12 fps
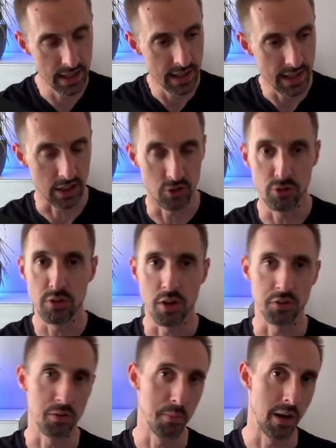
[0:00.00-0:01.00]
it can do
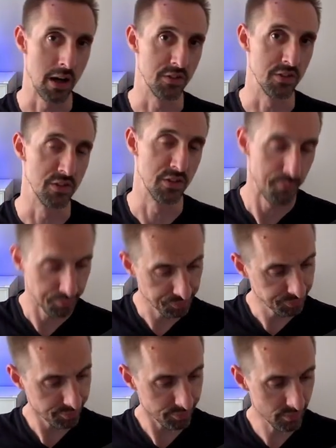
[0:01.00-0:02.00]
those comparisons.
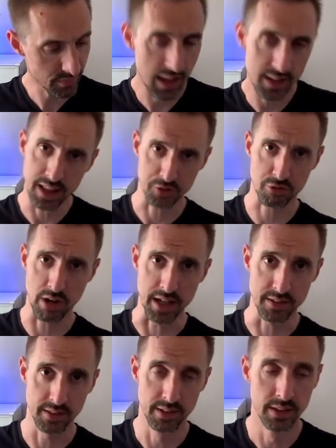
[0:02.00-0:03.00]
That's great.